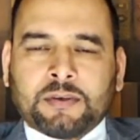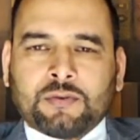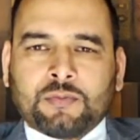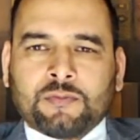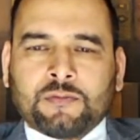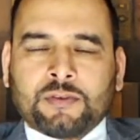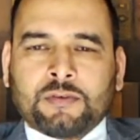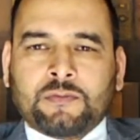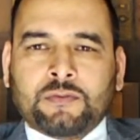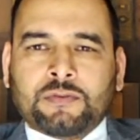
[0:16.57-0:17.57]
but home office
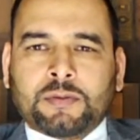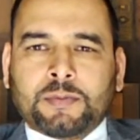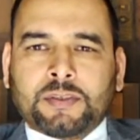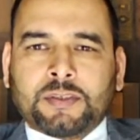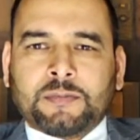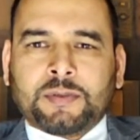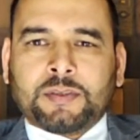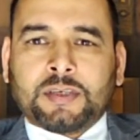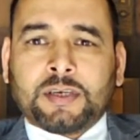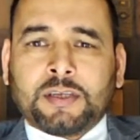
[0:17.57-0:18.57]
refuse the visit
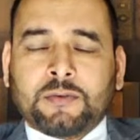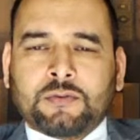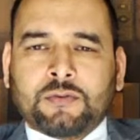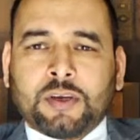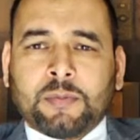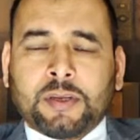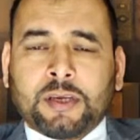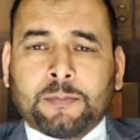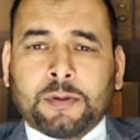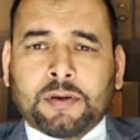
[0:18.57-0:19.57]
visa and you don't have any
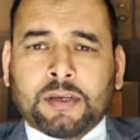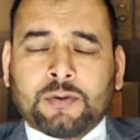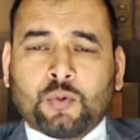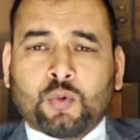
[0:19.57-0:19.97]
appeal right.